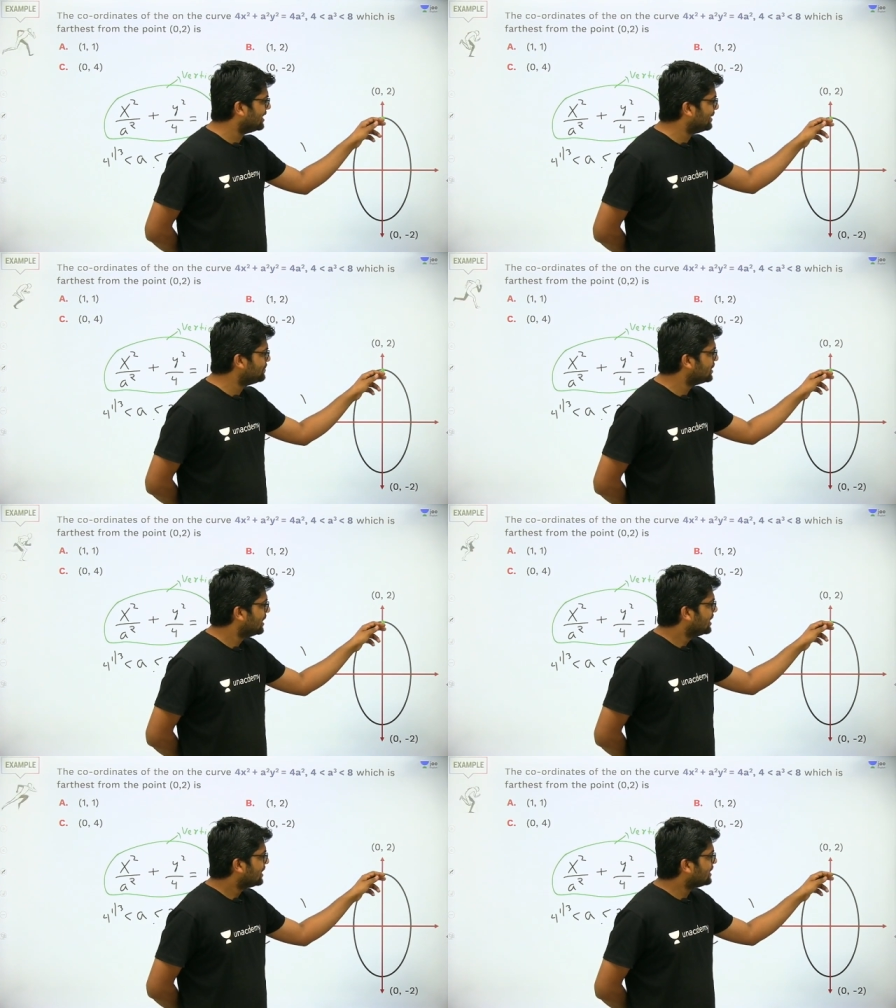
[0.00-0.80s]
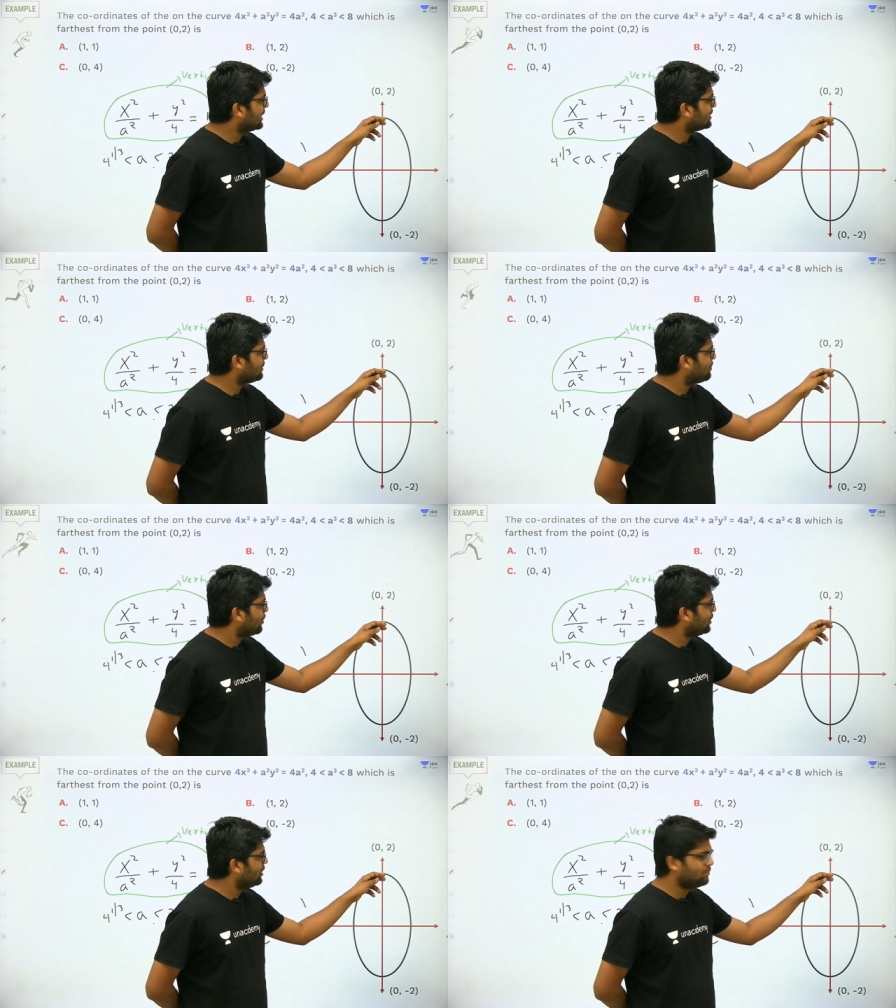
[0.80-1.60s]
ellipse that the
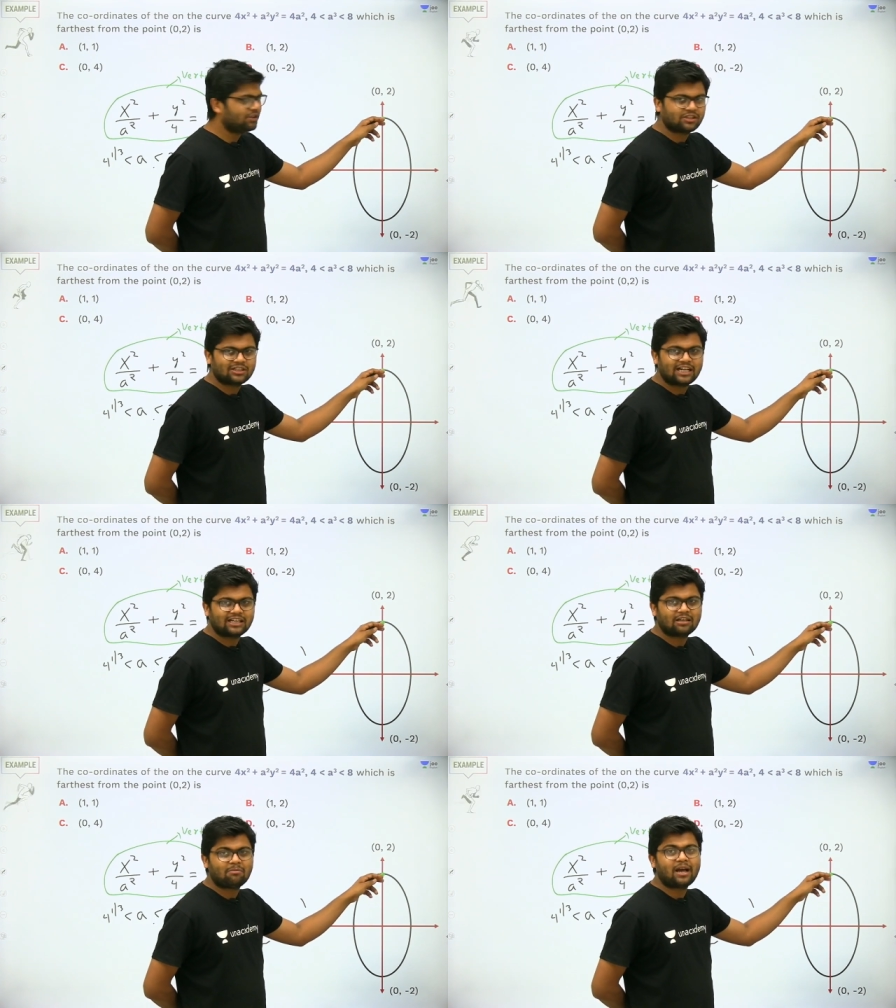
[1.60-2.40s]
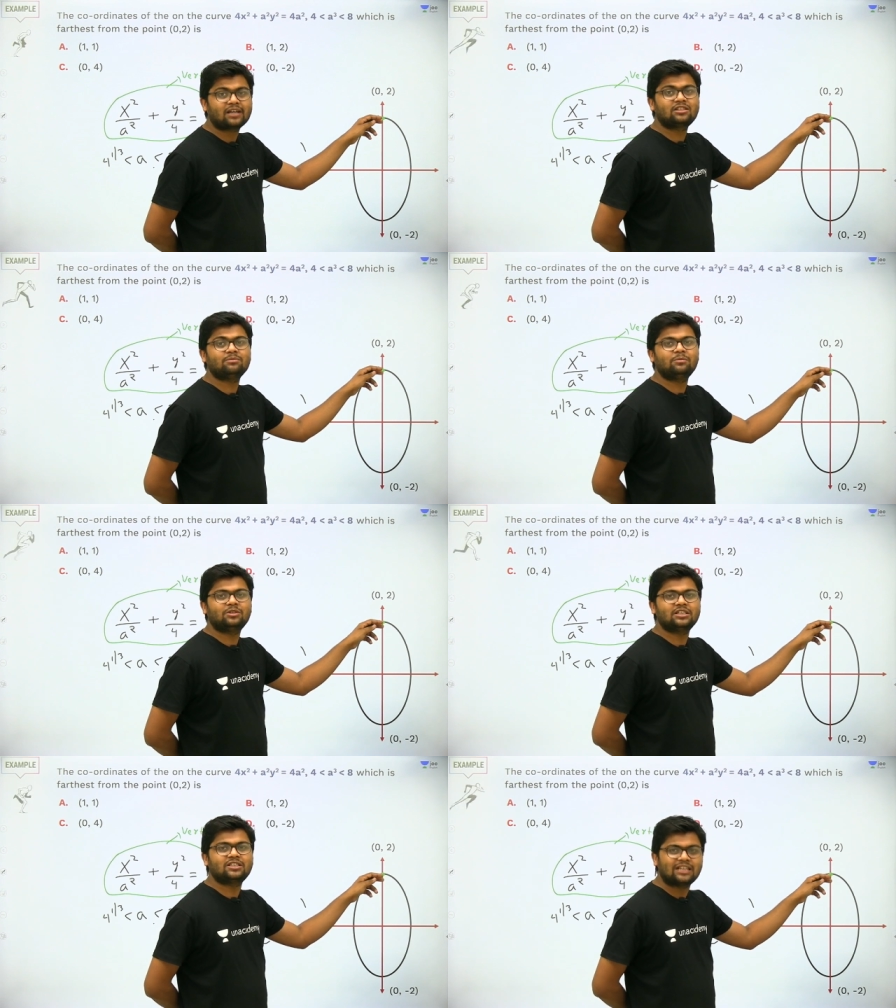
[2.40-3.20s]
point which is at the
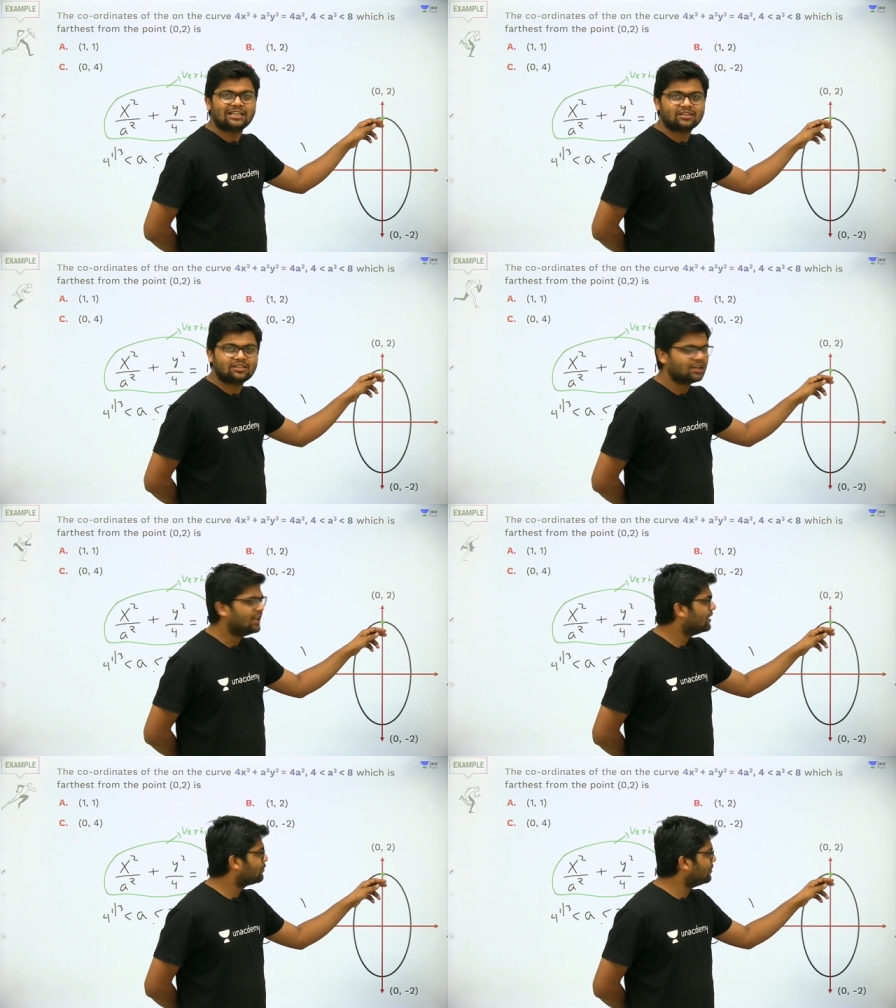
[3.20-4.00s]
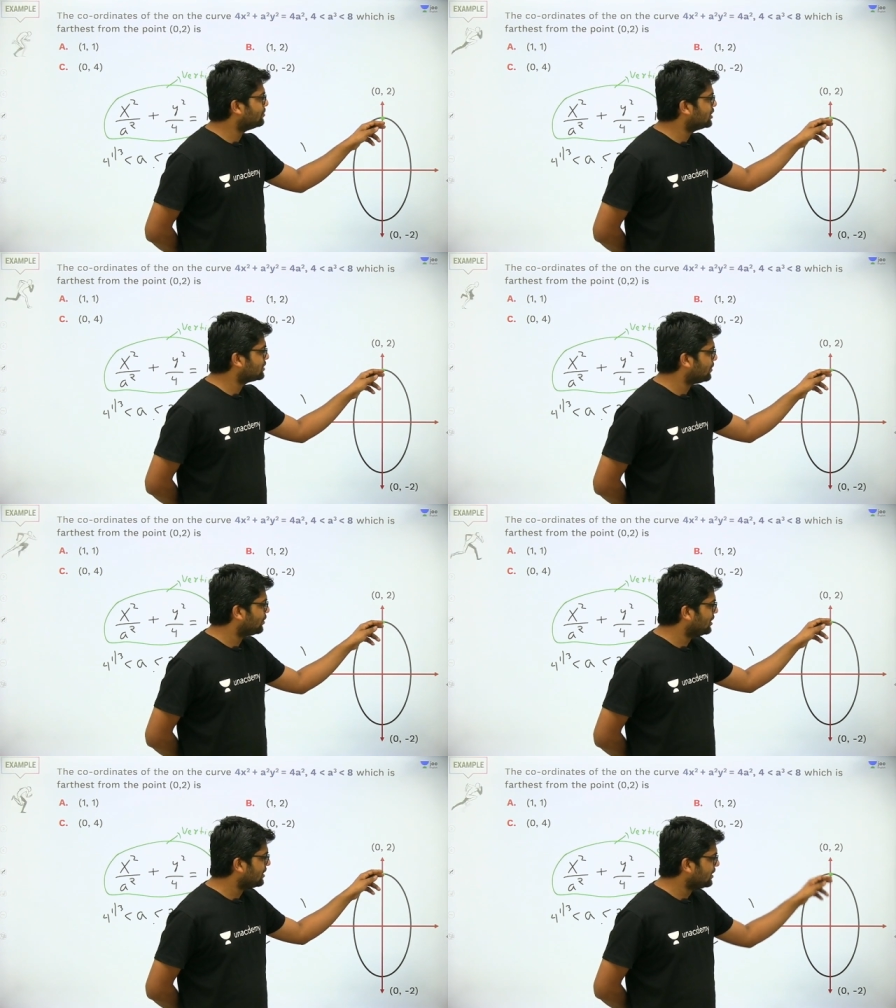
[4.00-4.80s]
maximum distance from this
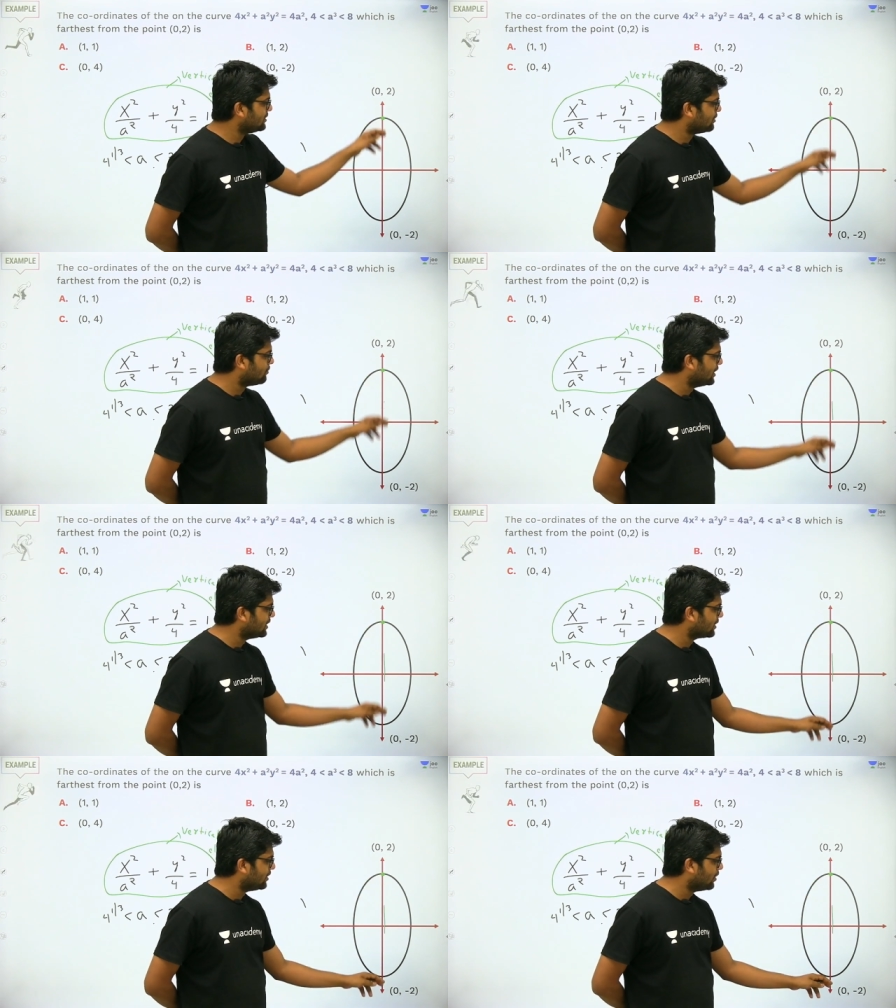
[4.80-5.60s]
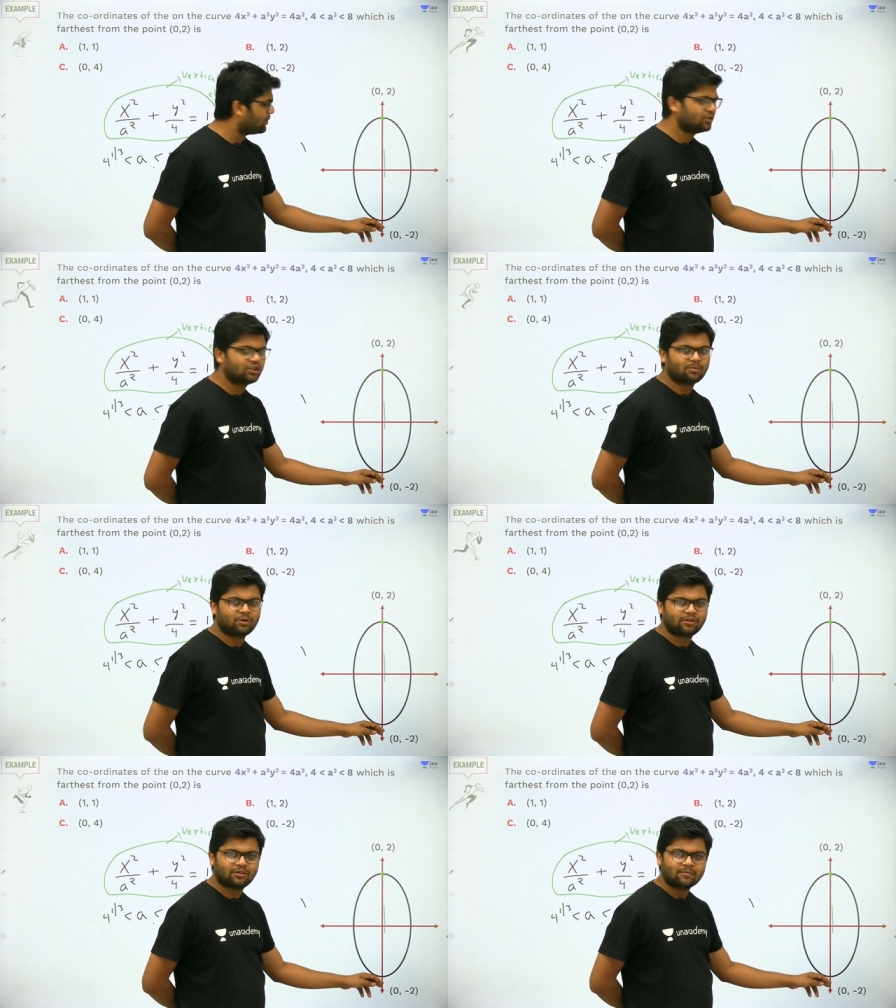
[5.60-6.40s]
point is the vertically opposite
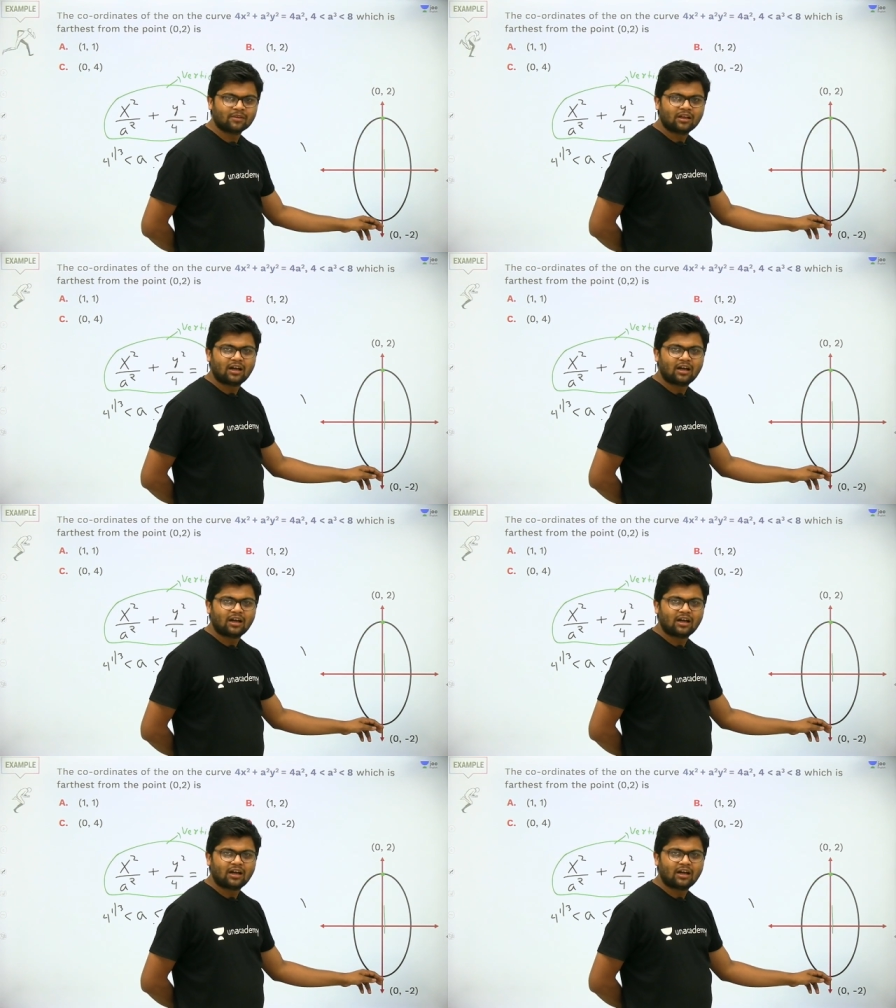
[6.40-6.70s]
point.